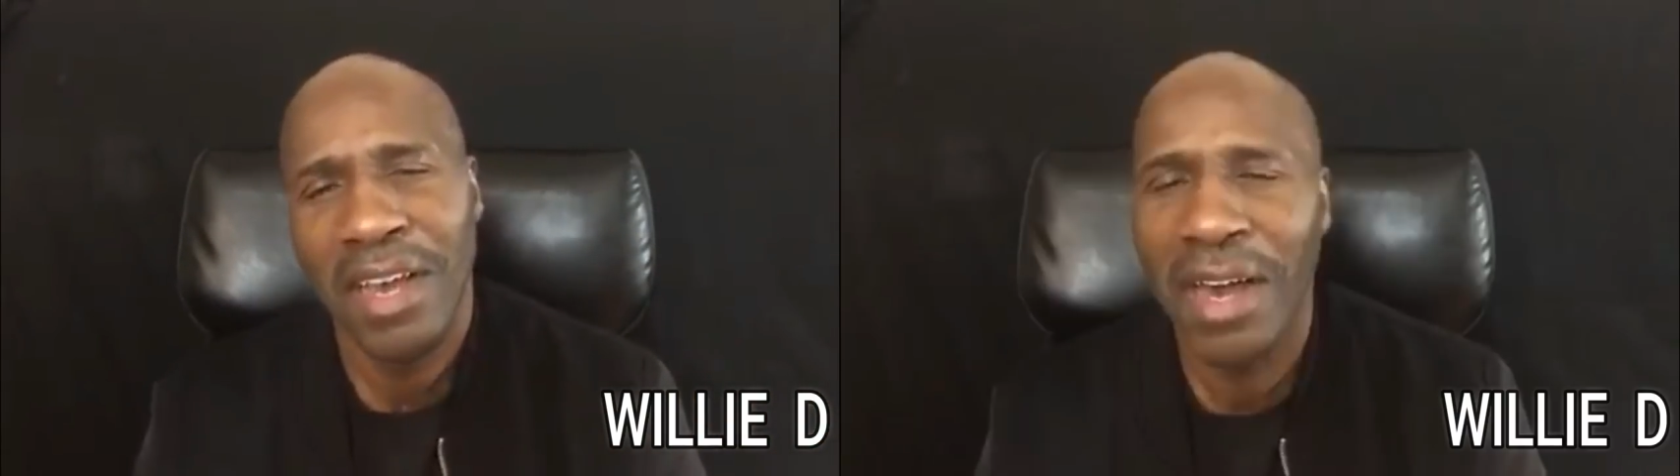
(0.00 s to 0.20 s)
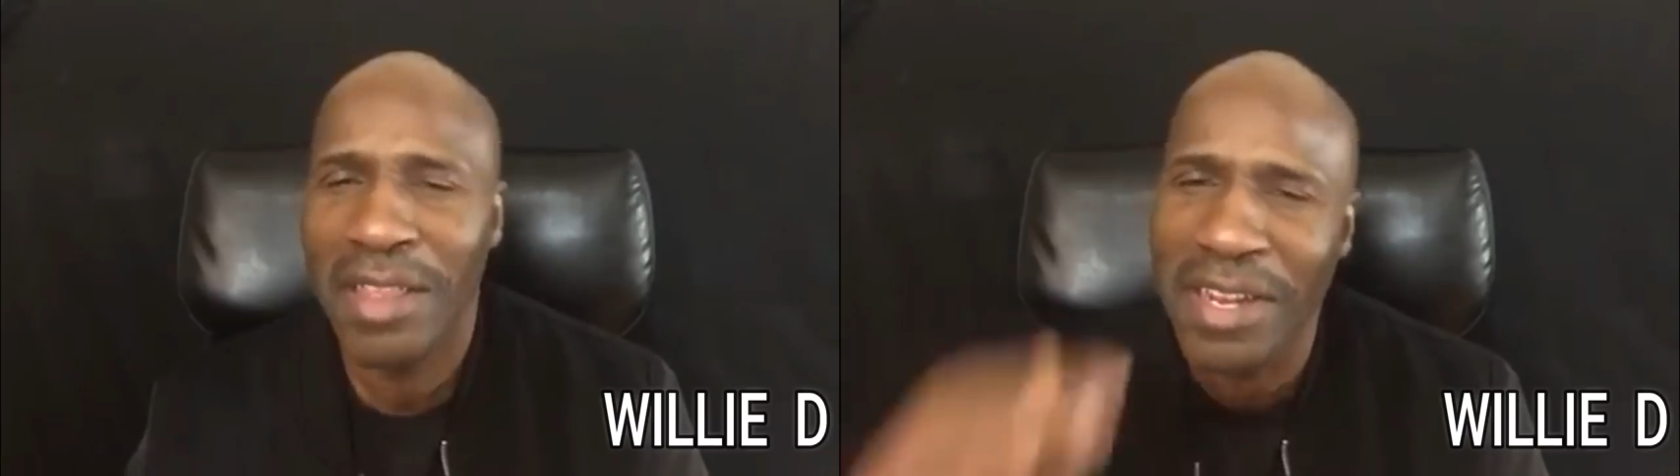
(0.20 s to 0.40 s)

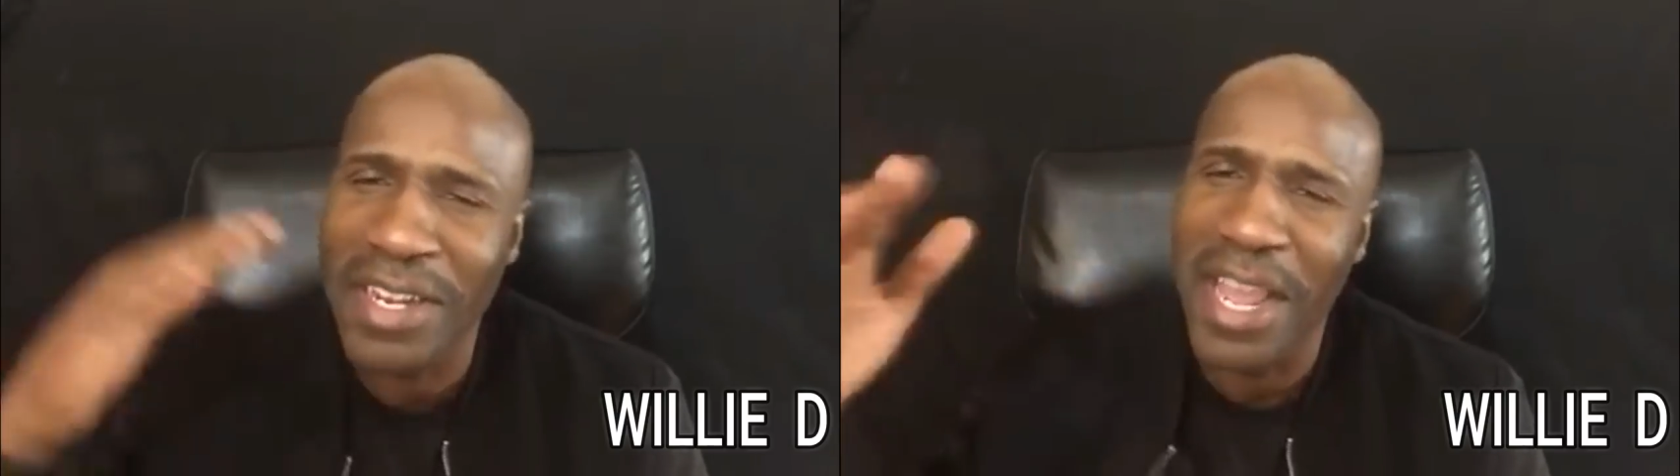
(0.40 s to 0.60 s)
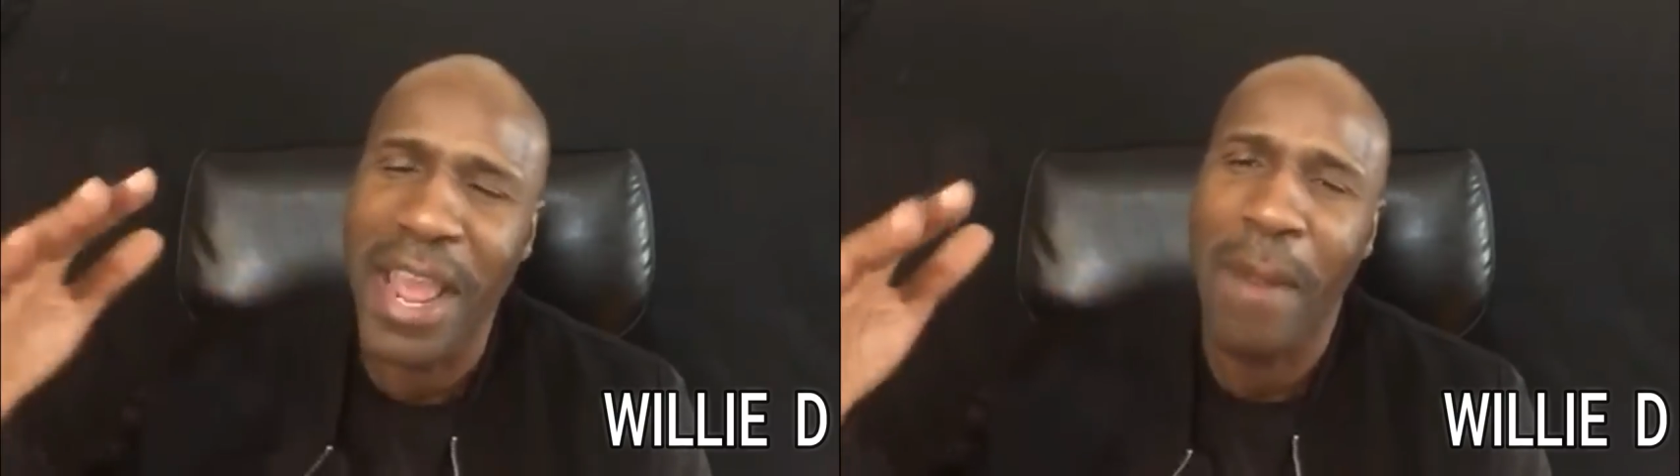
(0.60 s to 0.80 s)
Other than
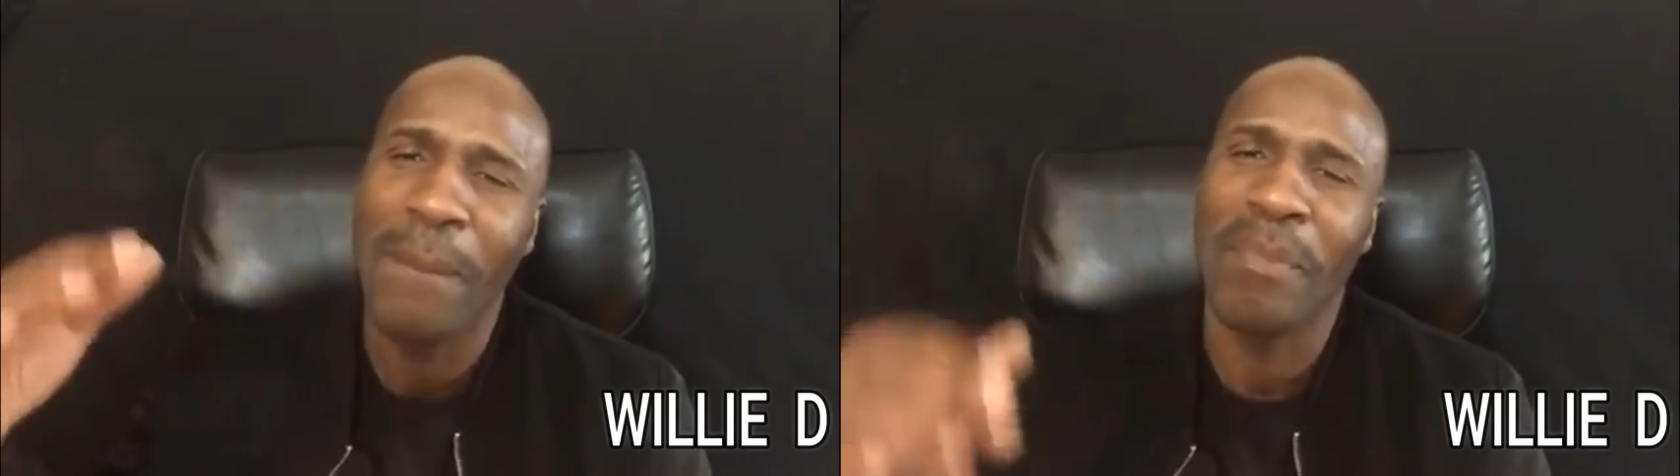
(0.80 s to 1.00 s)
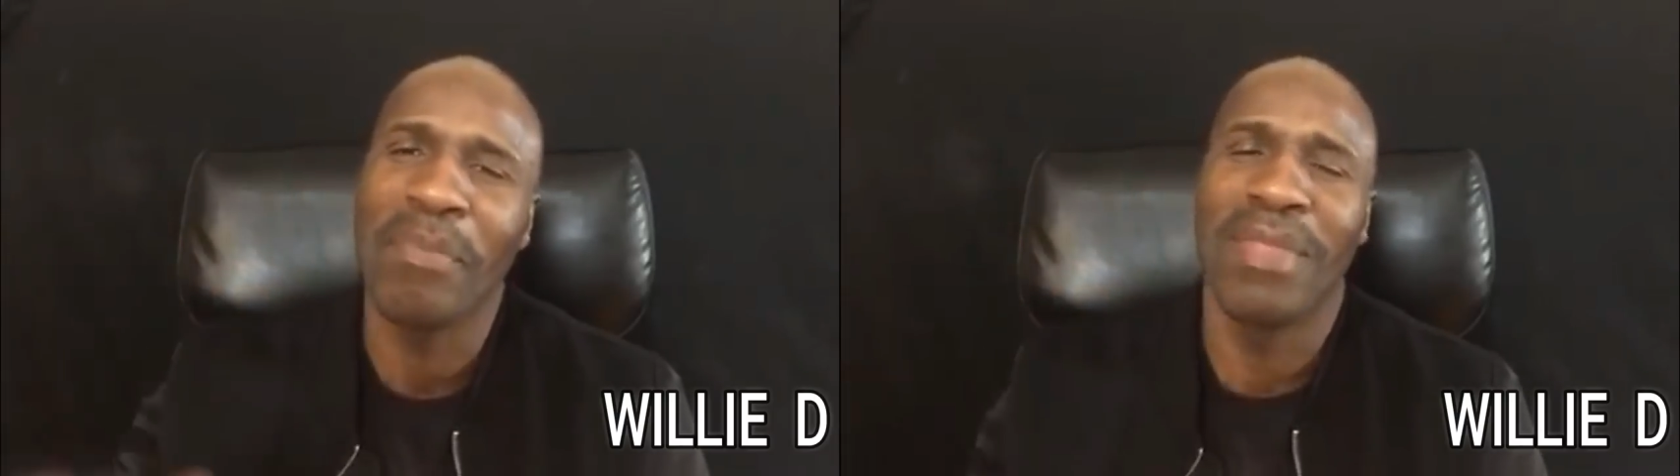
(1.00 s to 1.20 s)
that,
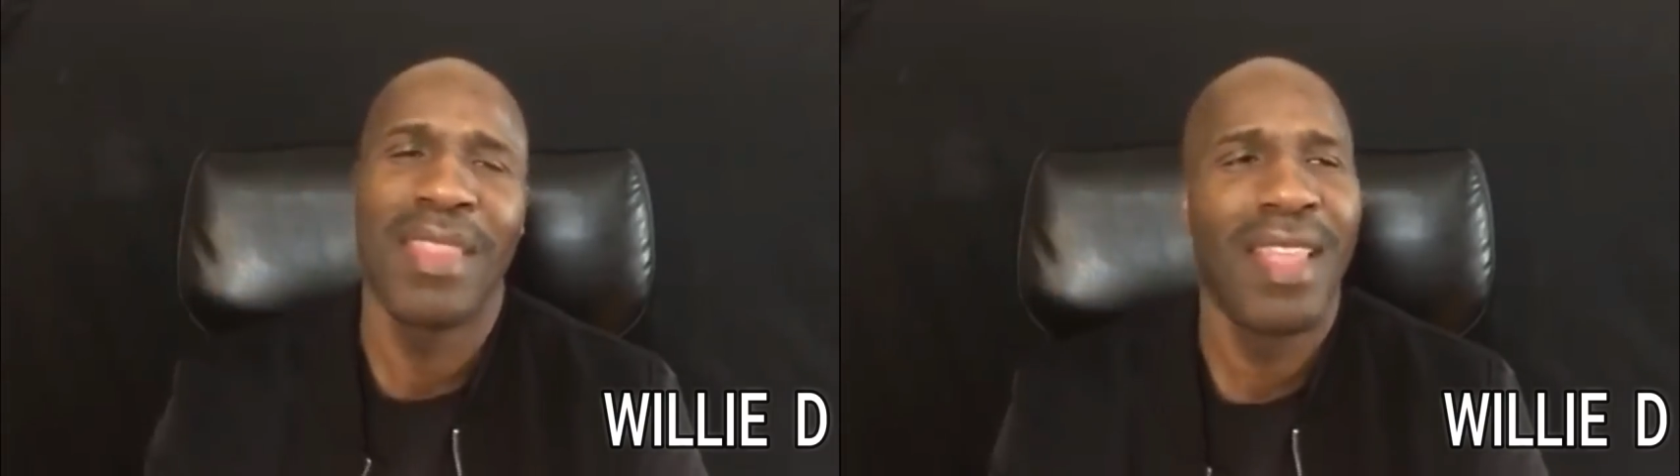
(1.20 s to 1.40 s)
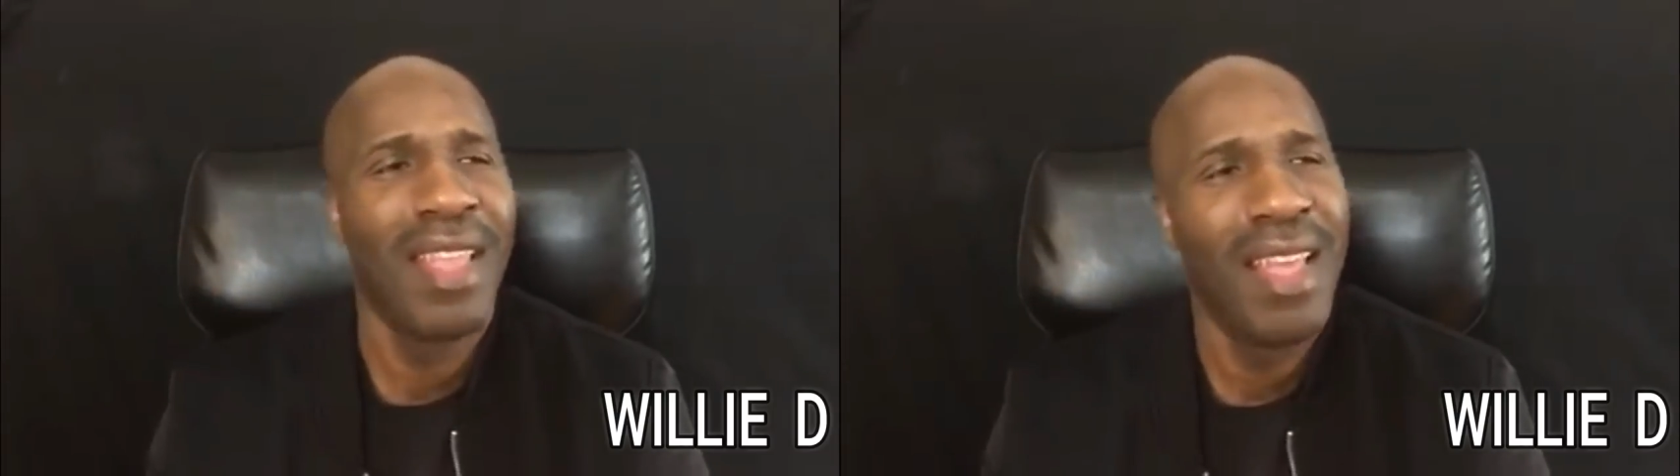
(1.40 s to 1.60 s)

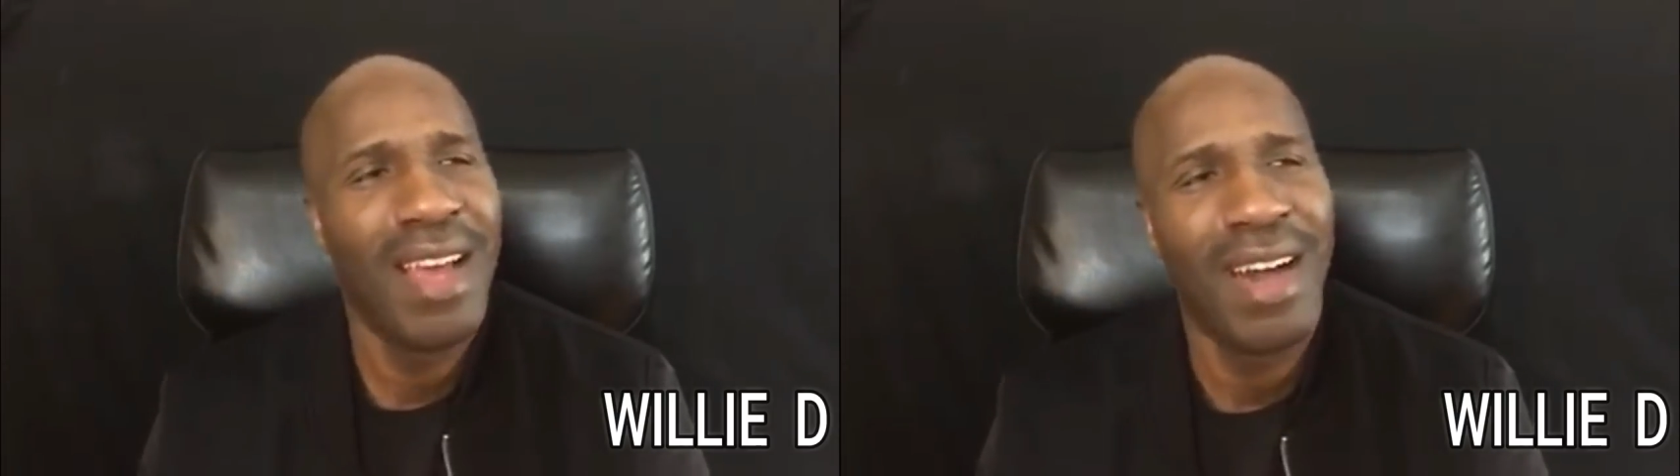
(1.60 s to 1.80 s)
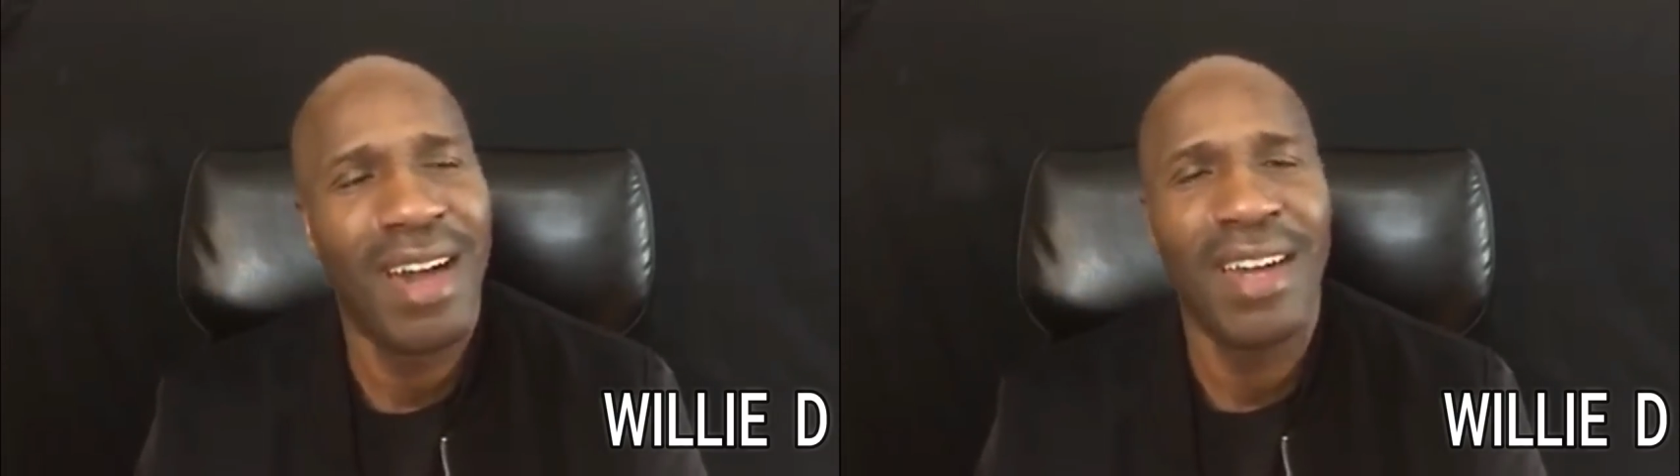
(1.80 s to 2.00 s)

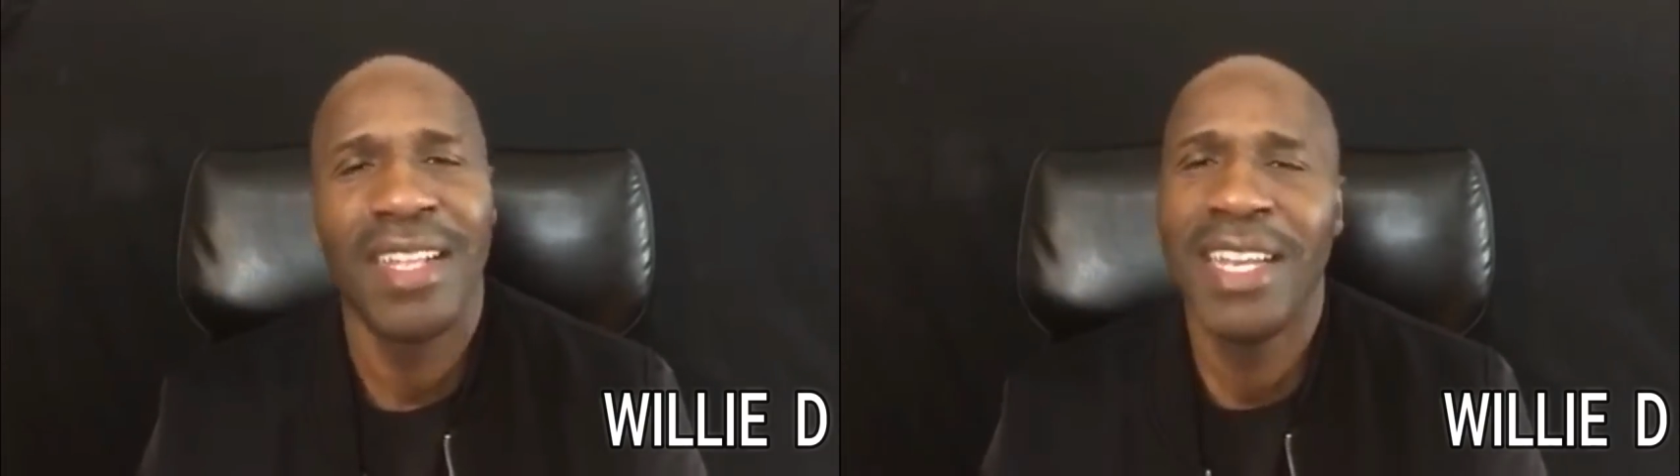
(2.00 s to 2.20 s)
uh,